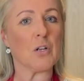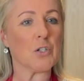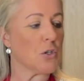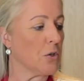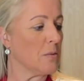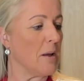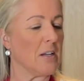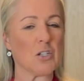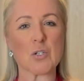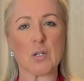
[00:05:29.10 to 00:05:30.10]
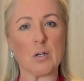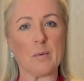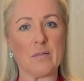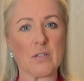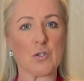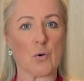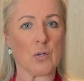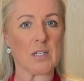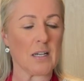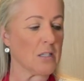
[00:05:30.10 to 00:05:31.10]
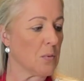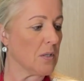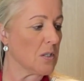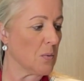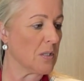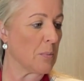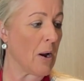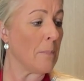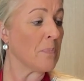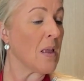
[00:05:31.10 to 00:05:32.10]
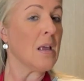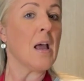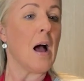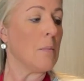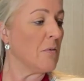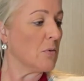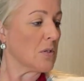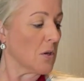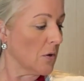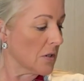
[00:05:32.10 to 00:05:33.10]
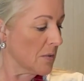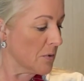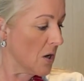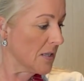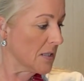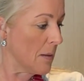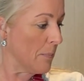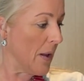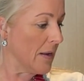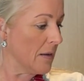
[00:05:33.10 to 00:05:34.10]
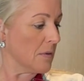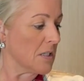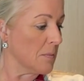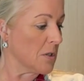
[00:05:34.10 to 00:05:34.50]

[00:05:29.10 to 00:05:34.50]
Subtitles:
white mushrooms are okay. Don't be too concerned about it. It's just got a little bit of a stronger taste with the Swiss brown.